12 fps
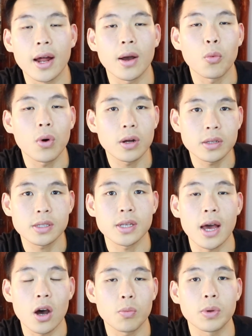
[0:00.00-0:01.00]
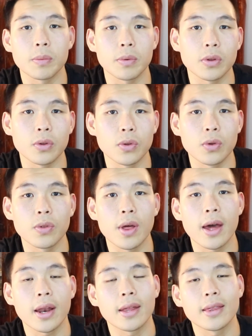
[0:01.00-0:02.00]
I want to help people to do
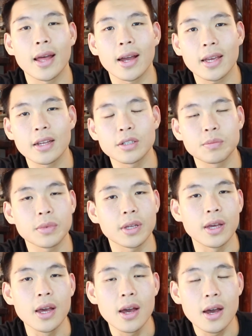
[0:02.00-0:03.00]
that, and that gives me